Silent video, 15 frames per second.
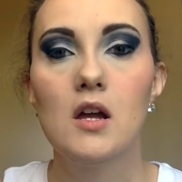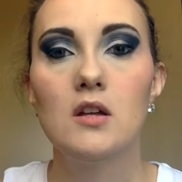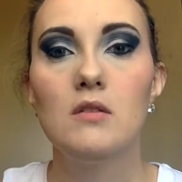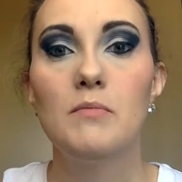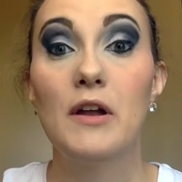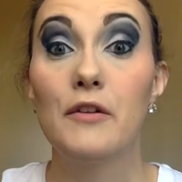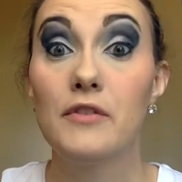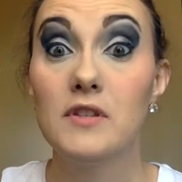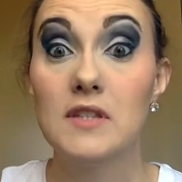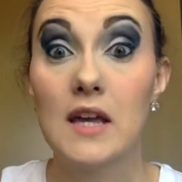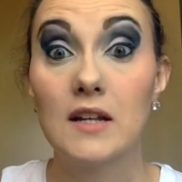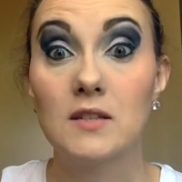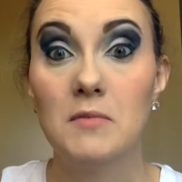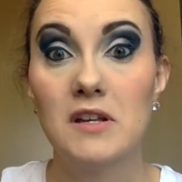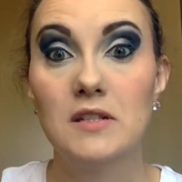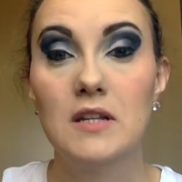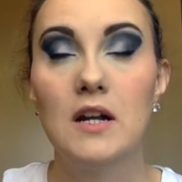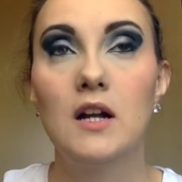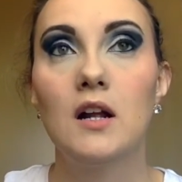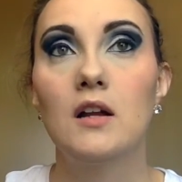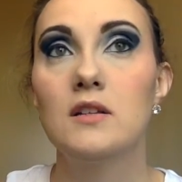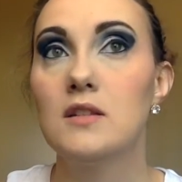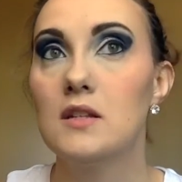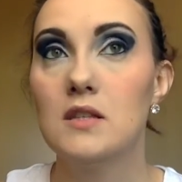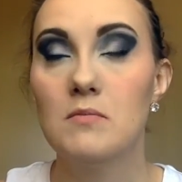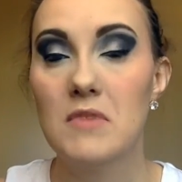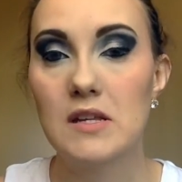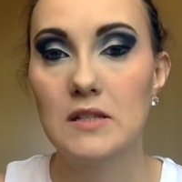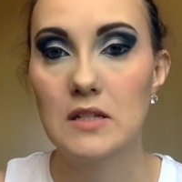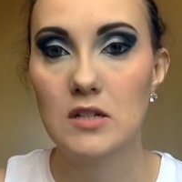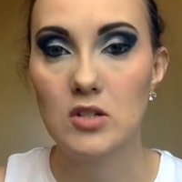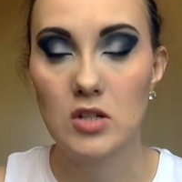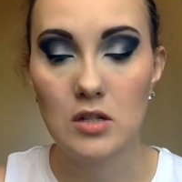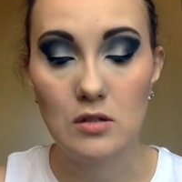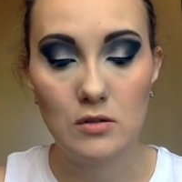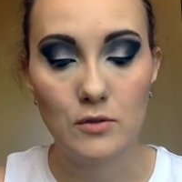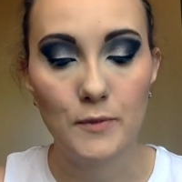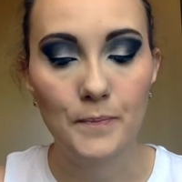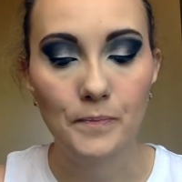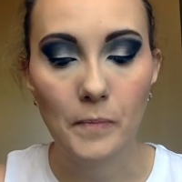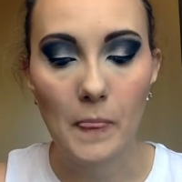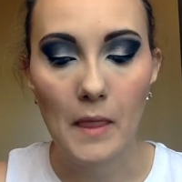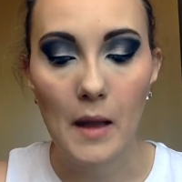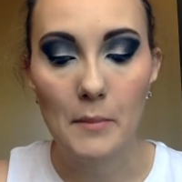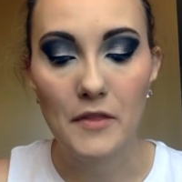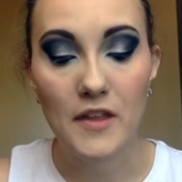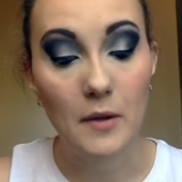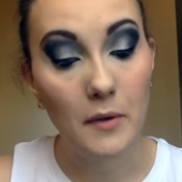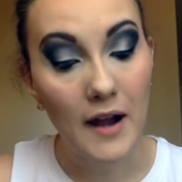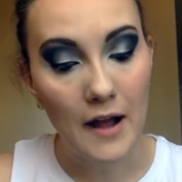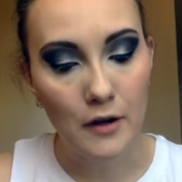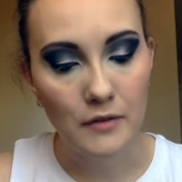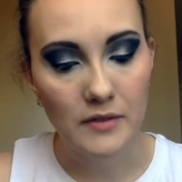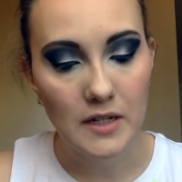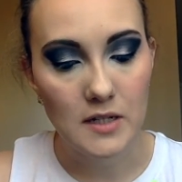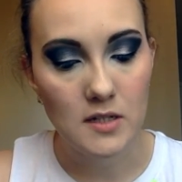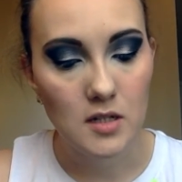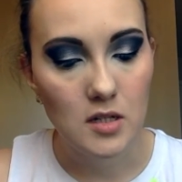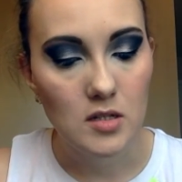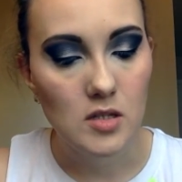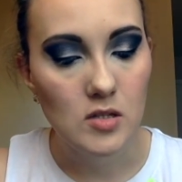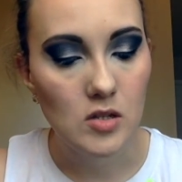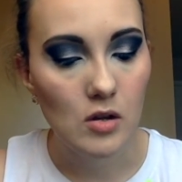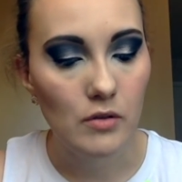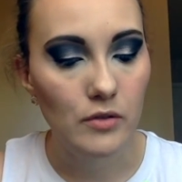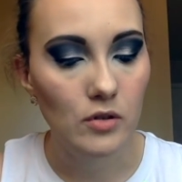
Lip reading: Better Than Sex mascara because it's amazing too, but they were out of it. So the